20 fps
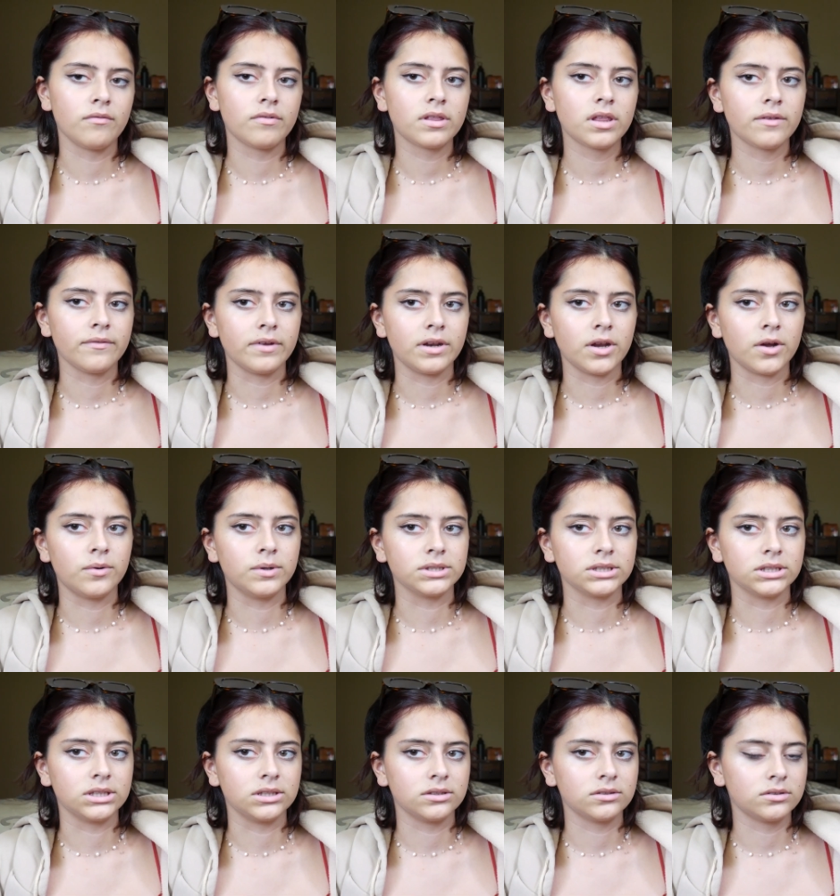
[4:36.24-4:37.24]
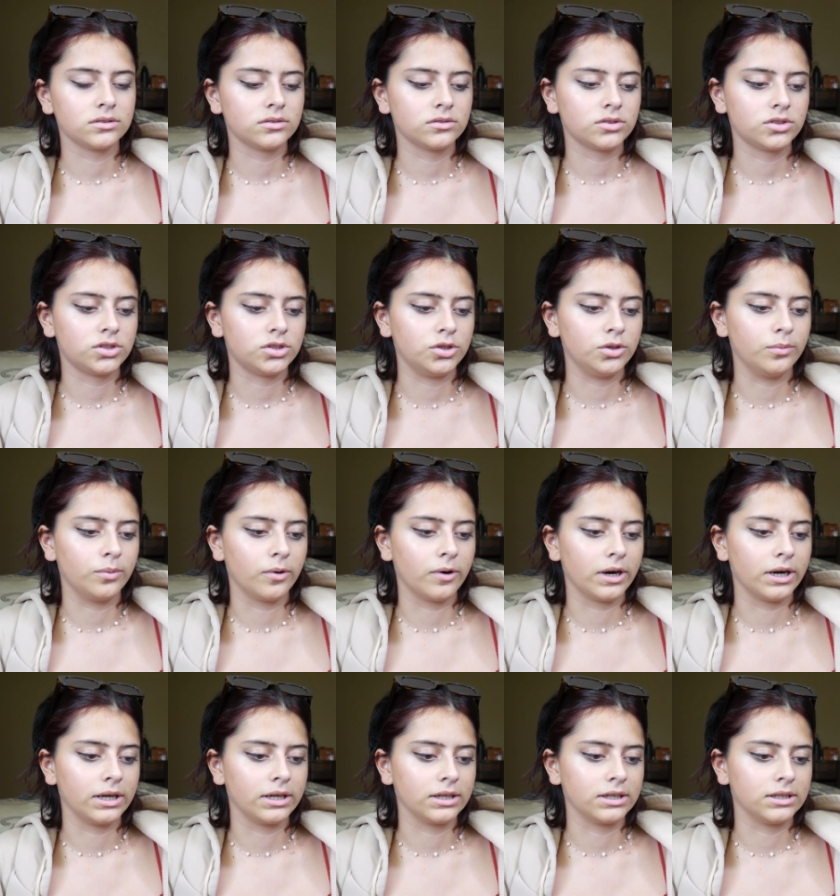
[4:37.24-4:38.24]
Hopefully the video wasn't too
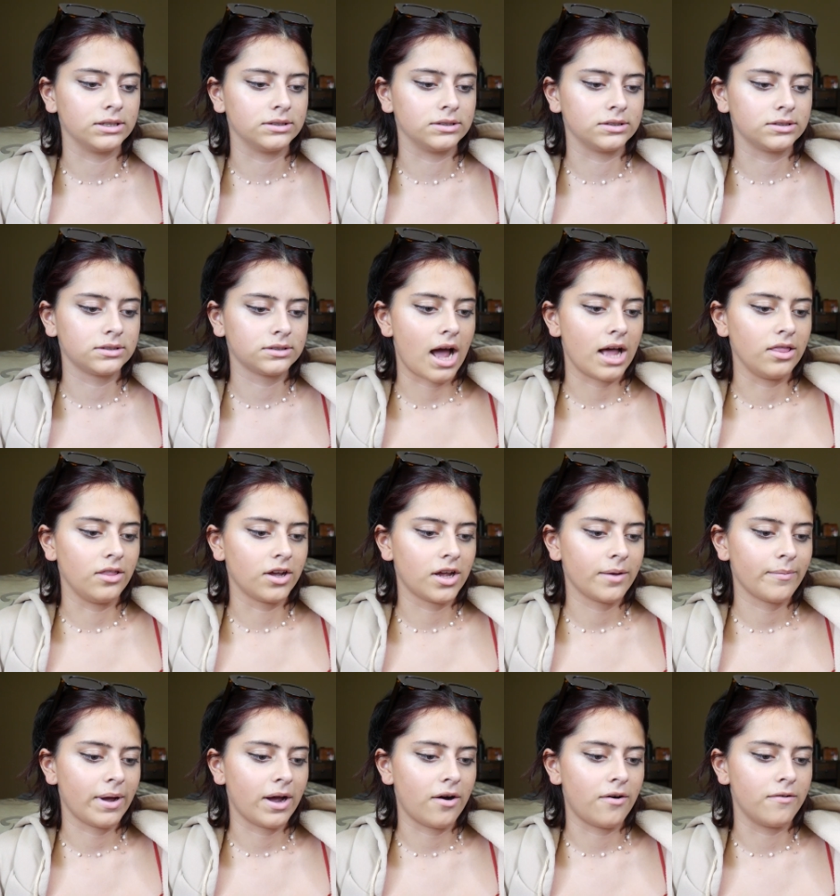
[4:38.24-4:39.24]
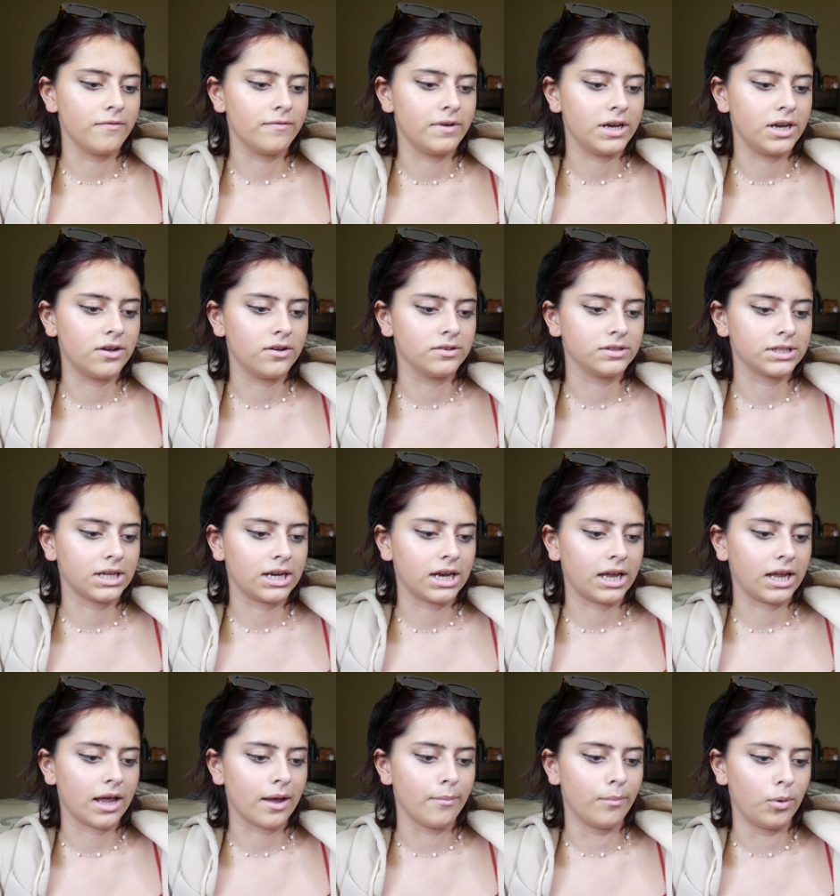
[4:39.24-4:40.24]
boring because I look at my own videos and
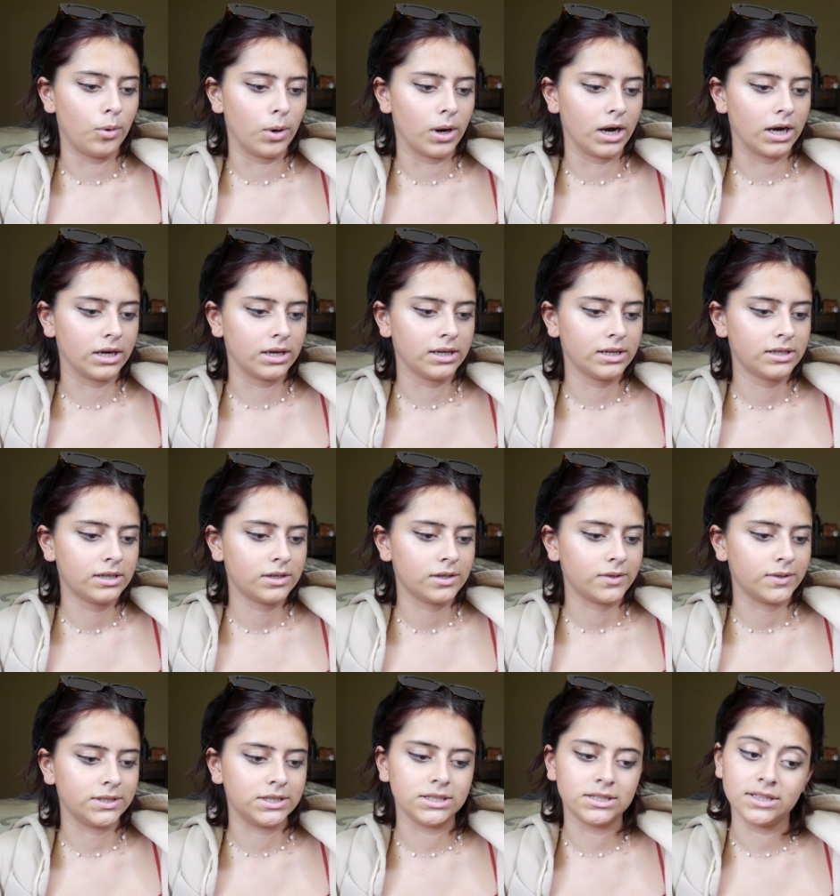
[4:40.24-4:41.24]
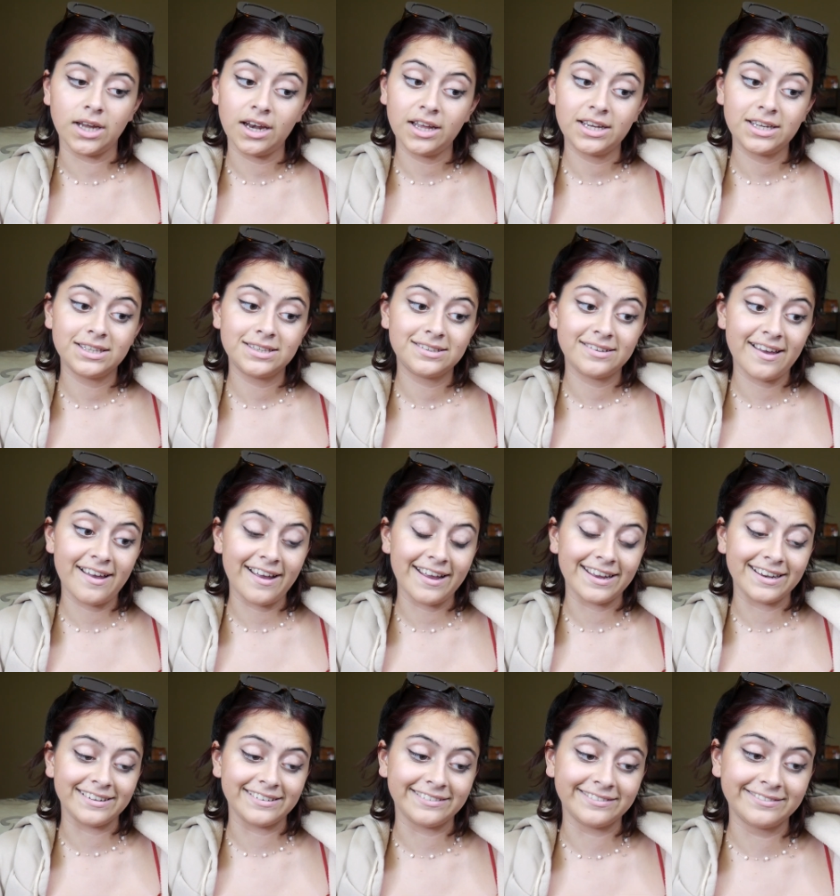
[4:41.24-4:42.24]
I get bored, which is not a good
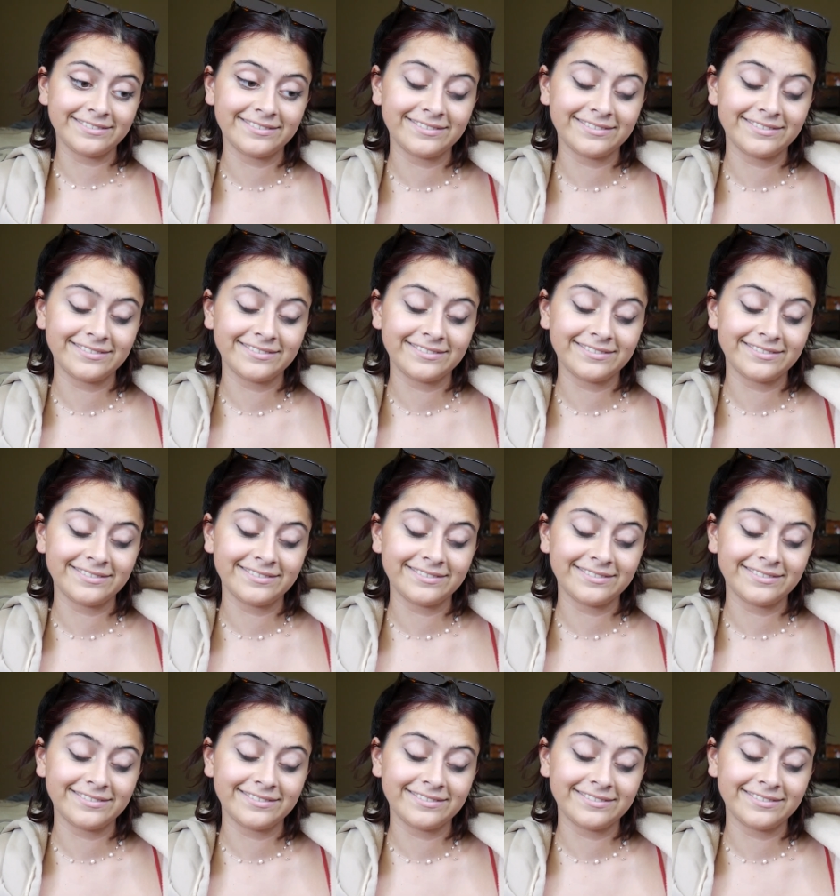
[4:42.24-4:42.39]
sign.